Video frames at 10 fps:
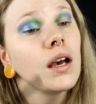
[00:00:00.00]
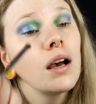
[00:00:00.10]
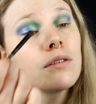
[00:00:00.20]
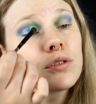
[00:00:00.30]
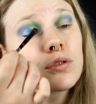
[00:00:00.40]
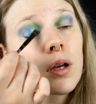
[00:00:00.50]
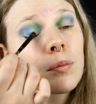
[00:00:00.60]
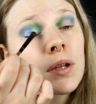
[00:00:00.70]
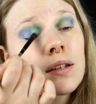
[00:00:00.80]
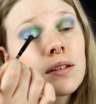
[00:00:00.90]
Have to stop
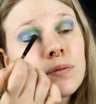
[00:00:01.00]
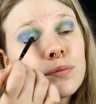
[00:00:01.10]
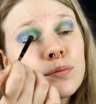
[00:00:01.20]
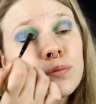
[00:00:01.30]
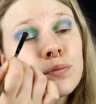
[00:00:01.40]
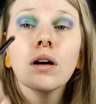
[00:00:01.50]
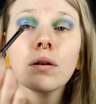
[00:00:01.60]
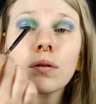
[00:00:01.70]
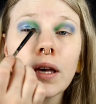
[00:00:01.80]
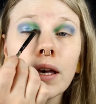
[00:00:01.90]
that.
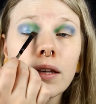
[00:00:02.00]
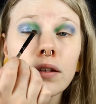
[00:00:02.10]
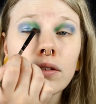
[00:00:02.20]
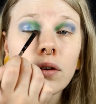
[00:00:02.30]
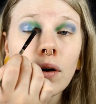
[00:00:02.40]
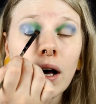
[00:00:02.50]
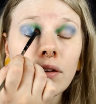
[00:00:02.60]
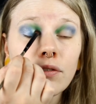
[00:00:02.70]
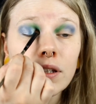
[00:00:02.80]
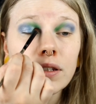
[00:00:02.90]
Okay, so I
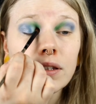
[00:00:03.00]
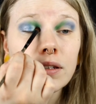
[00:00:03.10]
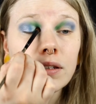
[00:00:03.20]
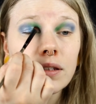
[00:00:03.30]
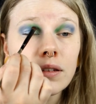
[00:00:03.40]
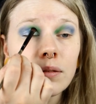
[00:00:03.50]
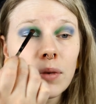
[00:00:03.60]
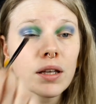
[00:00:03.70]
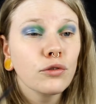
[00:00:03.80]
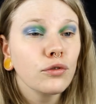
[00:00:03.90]
think this is
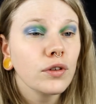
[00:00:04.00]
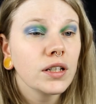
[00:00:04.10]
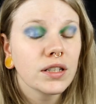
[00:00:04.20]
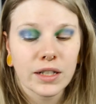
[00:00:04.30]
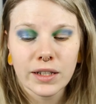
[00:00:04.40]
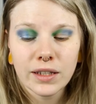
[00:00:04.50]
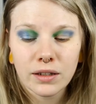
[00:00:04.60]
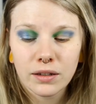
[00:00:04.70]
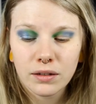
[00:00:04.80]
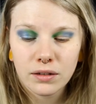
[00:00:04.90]
my finished
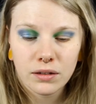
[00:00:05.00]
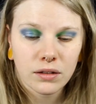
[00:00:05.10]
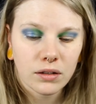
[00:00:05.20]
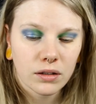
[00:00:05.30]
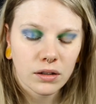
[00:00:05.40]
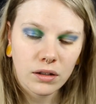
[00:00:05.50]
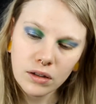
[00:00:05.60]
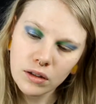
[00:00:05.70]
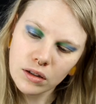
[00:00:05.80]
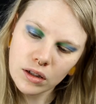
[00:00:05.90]
lid.
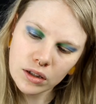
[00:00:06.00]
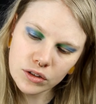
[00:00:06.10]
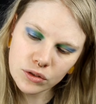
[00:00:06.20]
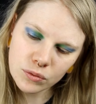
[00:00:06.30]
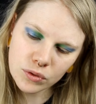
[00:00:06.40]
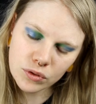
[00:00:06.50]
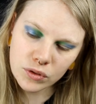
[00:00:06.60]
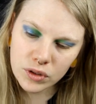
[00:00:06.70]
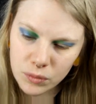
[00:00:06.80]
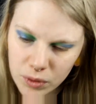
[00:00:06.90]
Just want to go
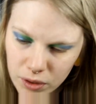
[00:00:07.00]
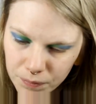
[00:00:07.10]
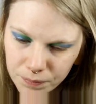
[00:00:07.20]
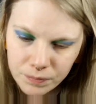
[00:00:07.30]
in with it.